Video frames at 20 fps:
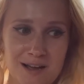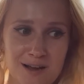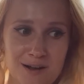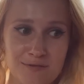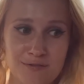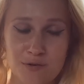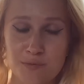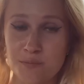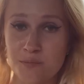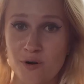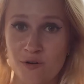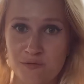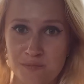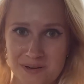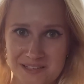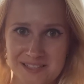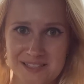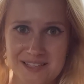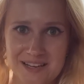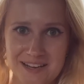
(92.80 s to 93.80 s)
of my
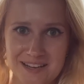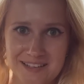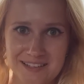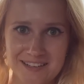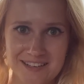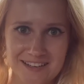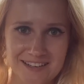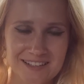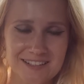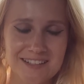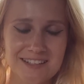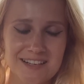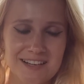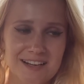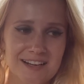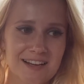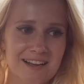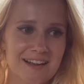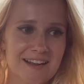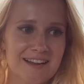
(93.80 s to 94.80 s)
stay in here.
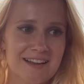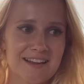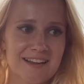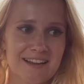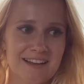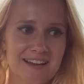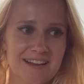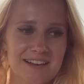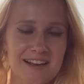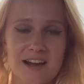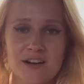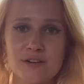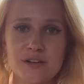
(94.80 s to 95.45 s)
And I